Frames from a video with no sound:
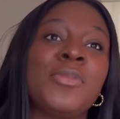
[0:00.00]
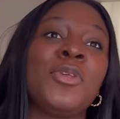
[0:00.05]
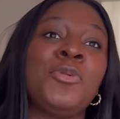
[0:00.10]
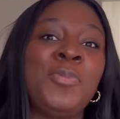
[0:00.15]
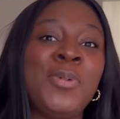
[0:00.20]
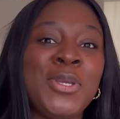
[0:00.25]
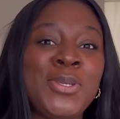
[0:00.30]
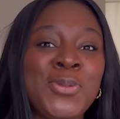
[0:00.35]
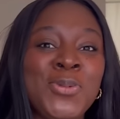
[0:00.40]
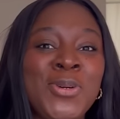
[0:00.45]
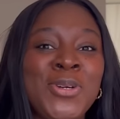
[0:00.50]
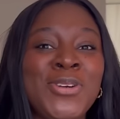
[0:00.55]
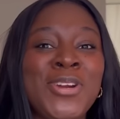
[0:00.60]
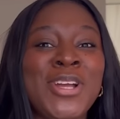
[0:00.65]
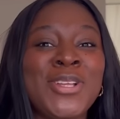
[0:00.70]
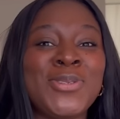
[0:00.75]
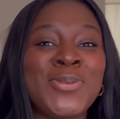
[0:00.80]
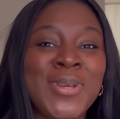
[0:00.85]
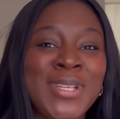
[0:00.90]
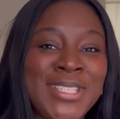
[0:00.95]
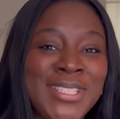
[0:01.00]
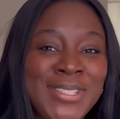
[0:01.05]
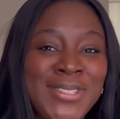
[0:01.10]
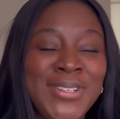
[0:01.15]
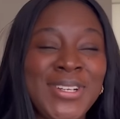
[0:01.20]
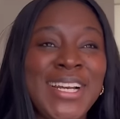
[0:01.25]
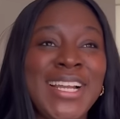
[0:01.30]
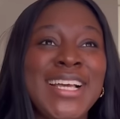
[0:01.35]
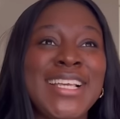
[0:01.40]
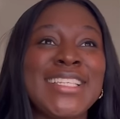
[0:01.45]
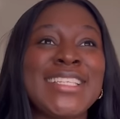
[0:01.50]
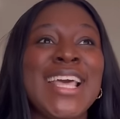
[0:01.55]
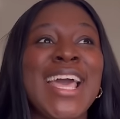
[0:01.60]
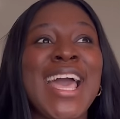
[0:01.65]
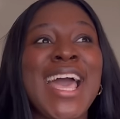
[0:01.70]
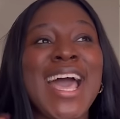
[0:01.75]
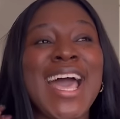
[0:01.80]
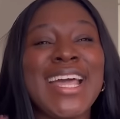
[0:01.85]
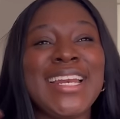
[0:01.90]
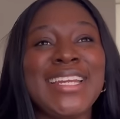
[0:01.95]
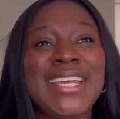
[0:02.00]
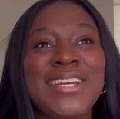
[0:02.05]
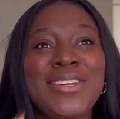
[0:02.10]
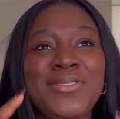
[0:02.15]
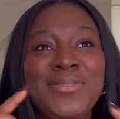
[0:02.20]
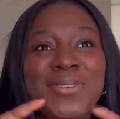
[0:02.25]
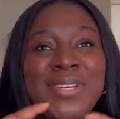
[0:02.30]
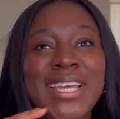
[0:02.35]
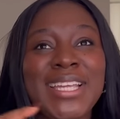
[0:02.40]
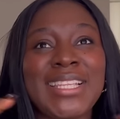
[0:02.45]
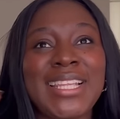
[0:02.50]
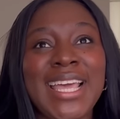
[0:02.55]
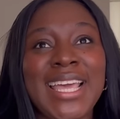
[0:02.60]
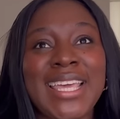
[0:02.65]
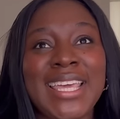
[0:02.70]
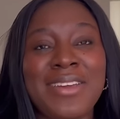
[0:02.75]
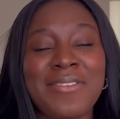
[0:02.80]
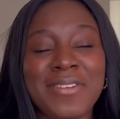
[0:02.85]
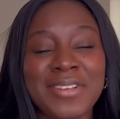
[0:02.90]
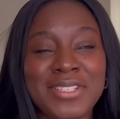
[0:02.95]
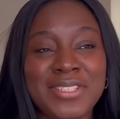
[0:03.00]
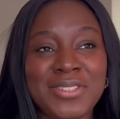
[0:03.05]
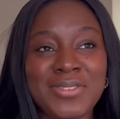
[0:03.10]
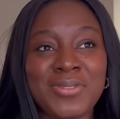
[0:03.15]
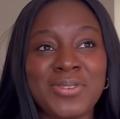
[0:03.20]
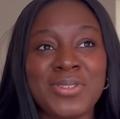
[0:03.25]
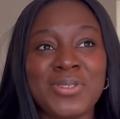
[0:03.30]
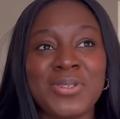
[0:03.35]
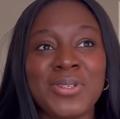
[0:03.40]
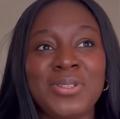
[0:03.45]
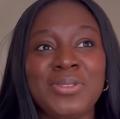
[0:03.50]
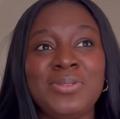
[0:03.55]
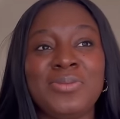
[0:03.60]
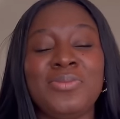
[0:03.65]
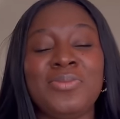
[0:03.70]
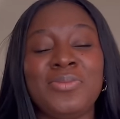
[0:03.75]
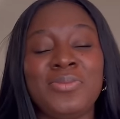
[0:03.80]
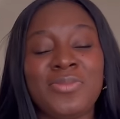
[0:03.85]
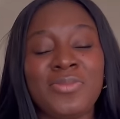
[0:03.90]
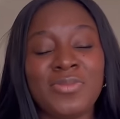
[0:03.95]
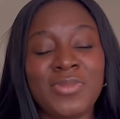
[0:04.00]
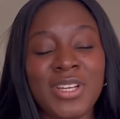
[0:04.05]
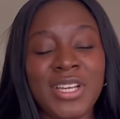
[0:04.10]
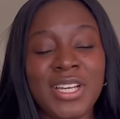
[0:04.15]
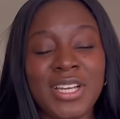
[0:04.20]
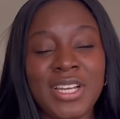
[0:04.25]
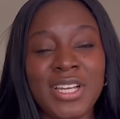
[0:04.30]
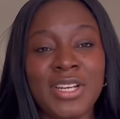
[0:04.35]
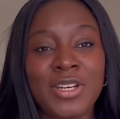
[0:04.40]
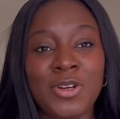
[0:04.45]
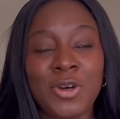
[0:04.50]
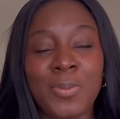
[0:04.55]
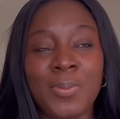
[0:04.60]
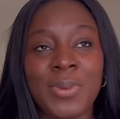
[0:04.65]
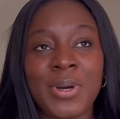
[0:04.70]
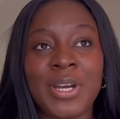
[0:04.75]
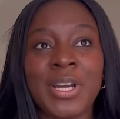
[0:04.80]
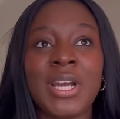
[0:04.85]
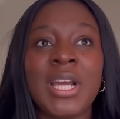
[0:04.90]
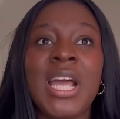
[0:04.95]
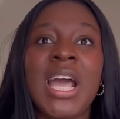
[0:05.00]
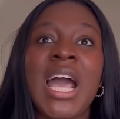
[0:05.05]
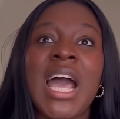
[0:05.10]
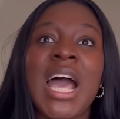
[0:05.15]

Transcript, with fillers: You pay 220 dollars and then you get like a registration uh, number